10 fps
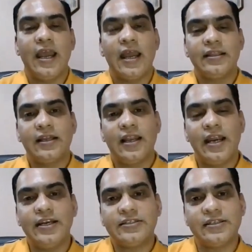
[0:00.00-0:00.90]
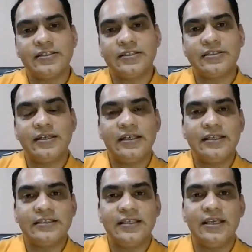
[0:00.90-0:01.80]
And the client is consistently
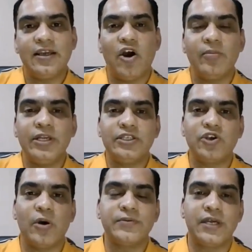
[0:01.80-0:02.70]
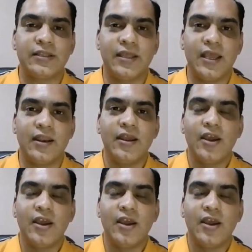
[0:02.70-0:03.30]
seeing how many jobs are there,